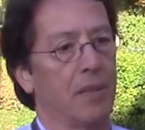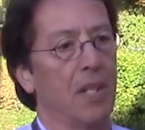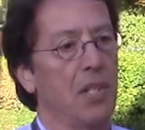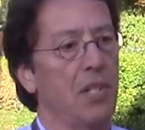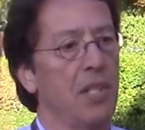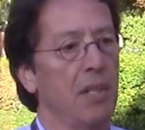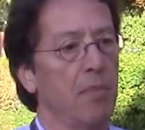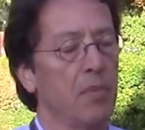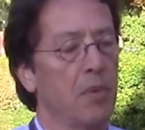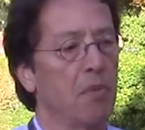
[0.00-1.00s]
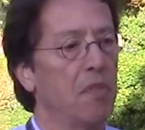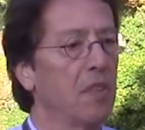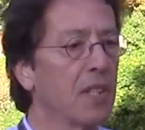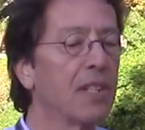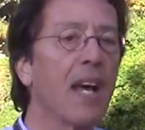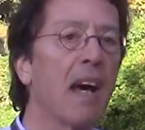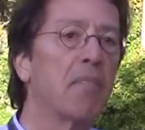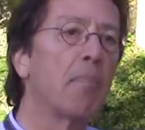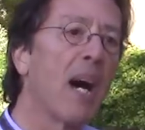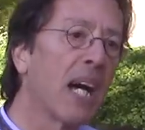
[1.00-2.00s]
They seem to feel that they
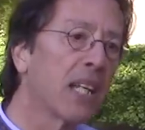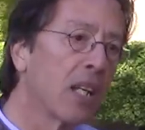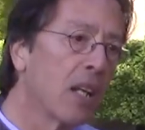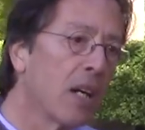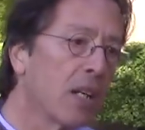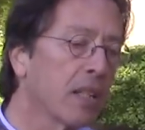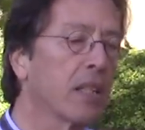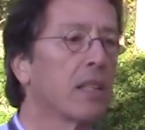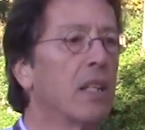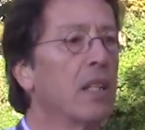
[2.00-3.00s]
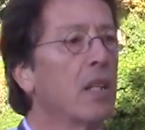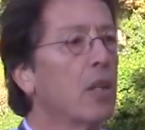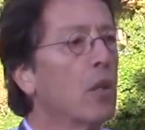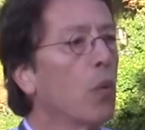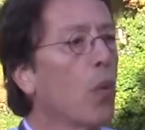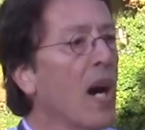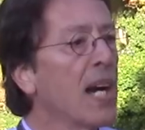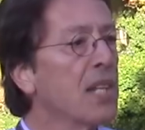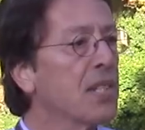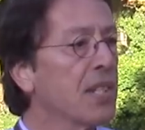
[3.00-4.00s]
have bad luck. And
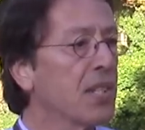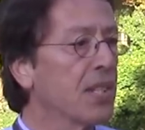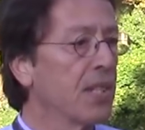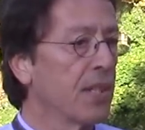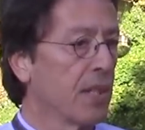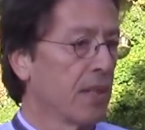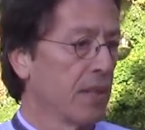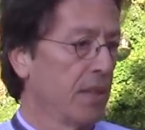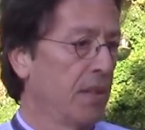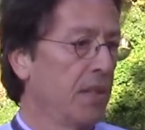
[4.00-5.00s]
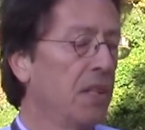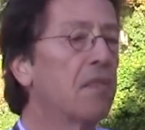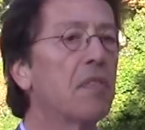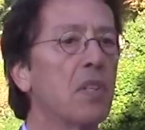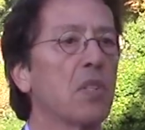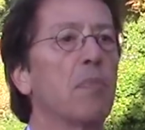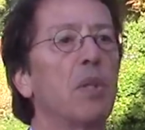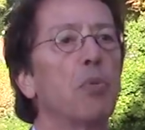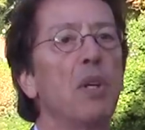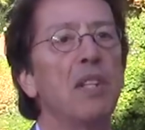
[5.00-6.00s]
why is this difference
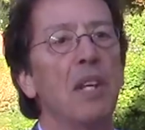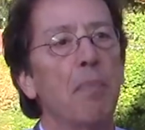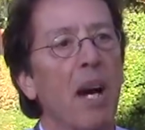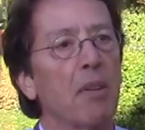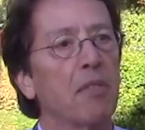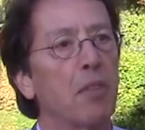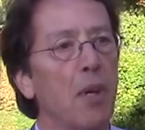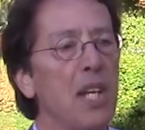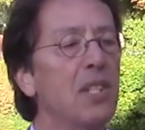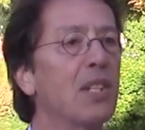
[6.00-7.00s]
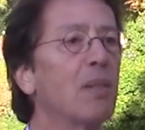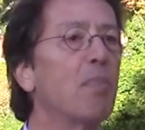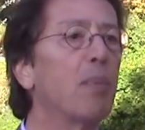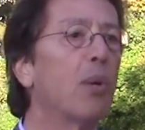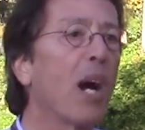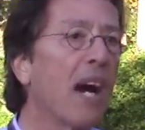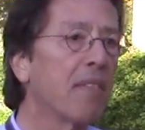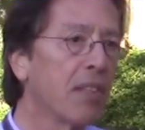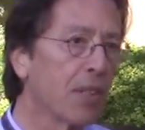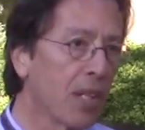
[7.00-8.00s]
between the amount of grace that people have
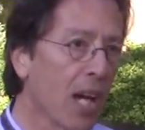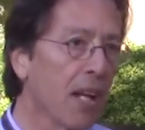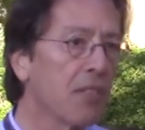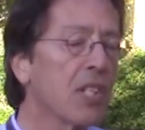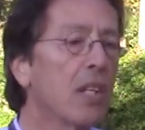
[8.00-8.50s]
in their lives?